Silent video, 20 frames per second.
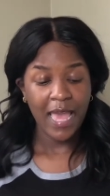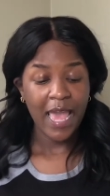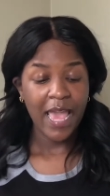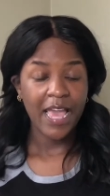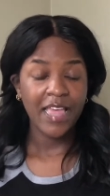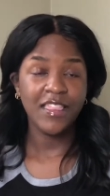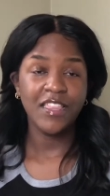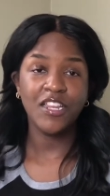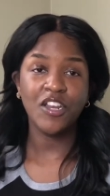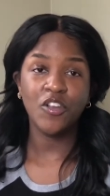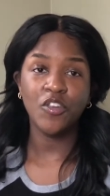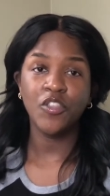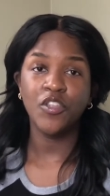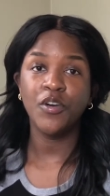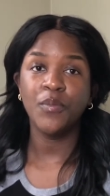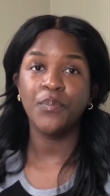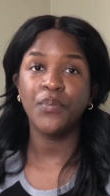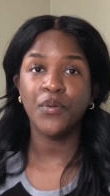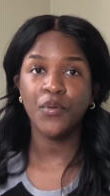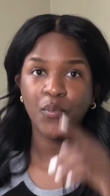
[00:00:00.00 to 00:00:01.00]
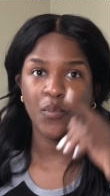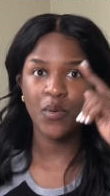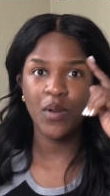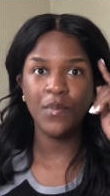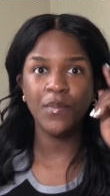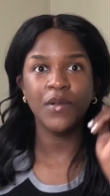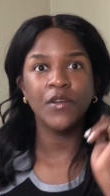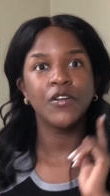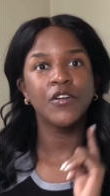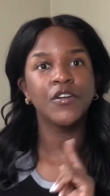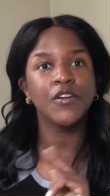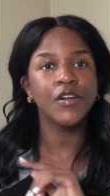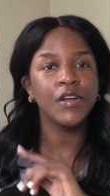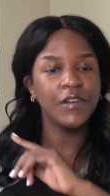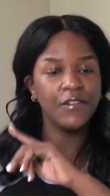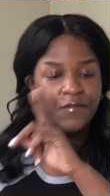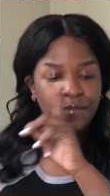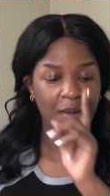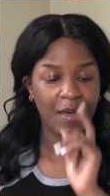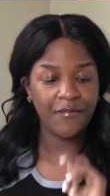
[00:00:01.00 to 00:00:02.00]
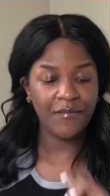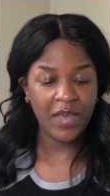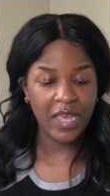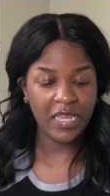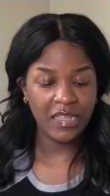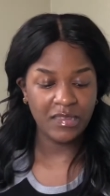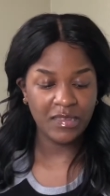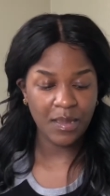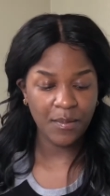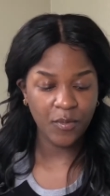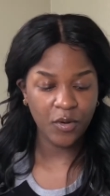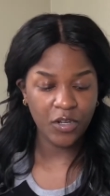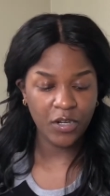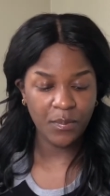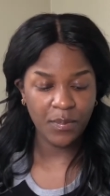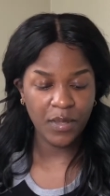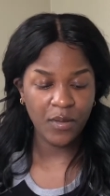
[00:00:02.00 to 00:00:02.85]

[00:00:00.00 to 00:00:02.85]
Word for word: and then on the perimeter of my face, I'm going to be